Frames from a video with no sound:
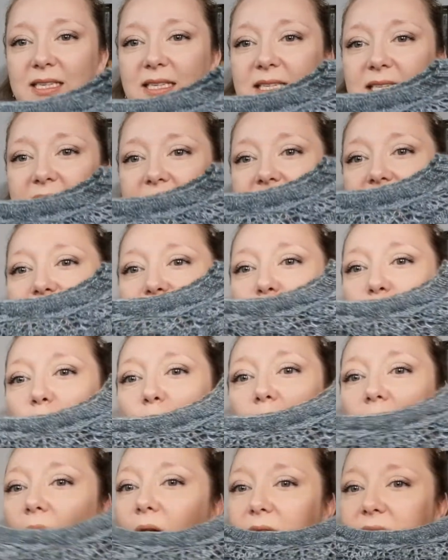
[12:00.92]
to see this all
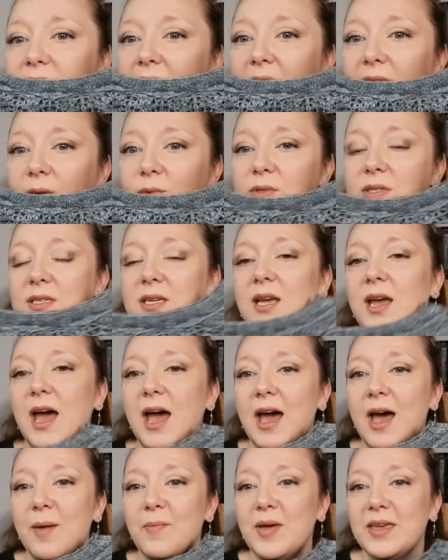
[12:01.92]
blocked out
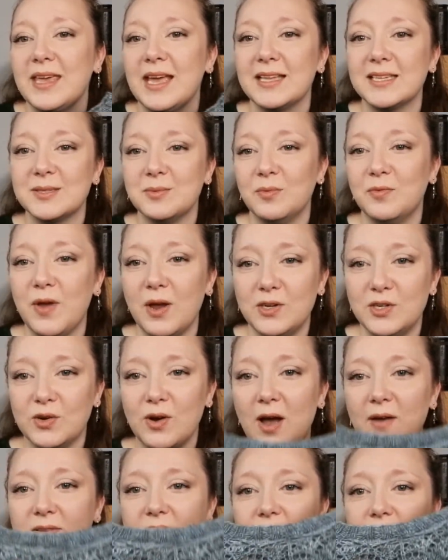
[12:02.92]
and get some
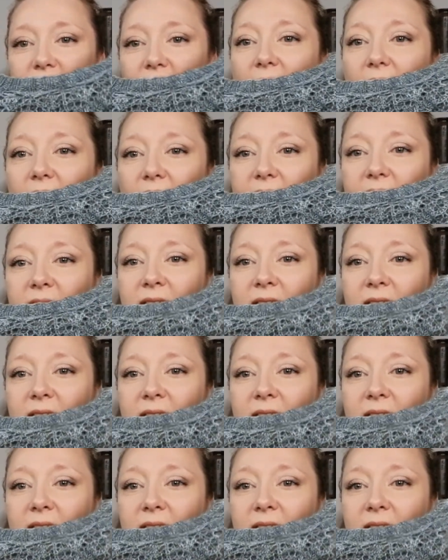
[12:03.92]
photographs of it on.